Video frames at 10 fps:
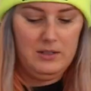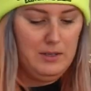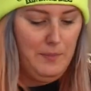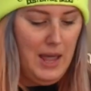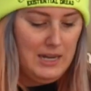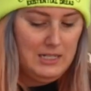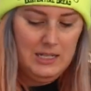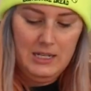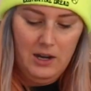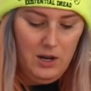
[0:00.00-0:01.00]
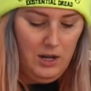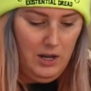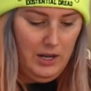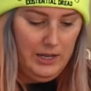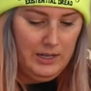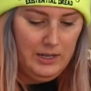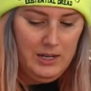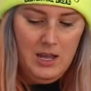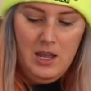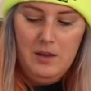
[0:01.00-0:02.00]
depending on
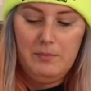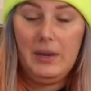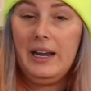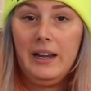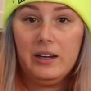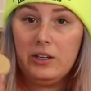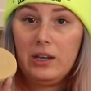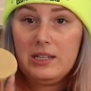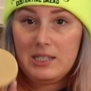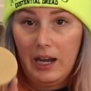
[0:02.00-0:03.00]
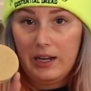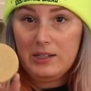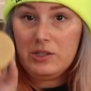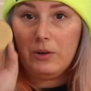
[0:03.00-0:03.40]
my cookie size,